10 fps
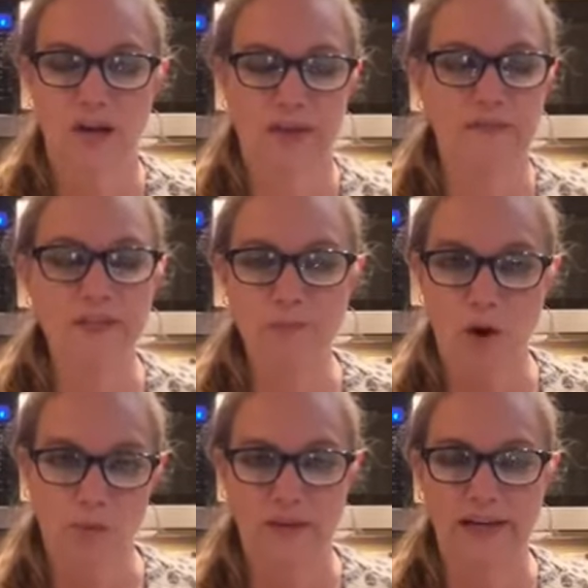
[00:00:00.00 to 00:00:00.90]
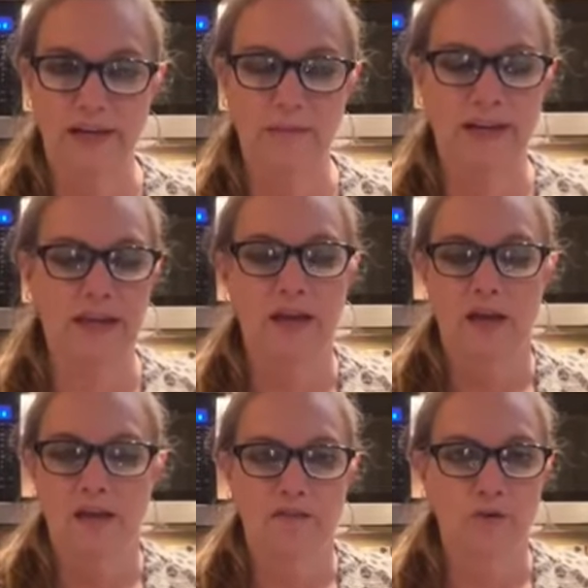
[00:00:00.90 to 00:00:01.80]
in the spot where they need to be.
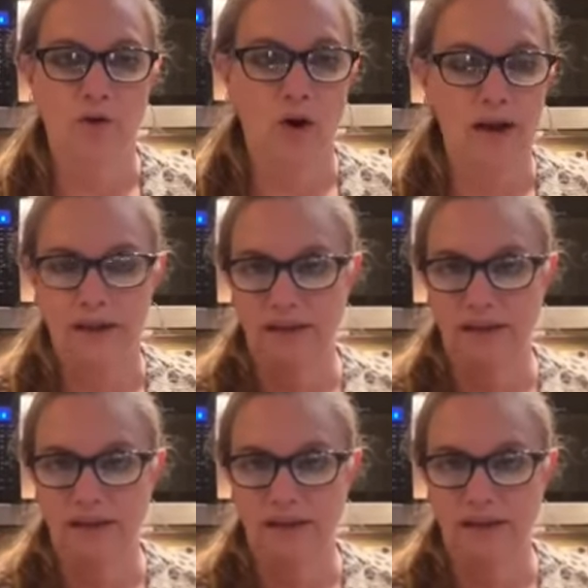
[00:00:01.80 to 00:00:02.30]
They're not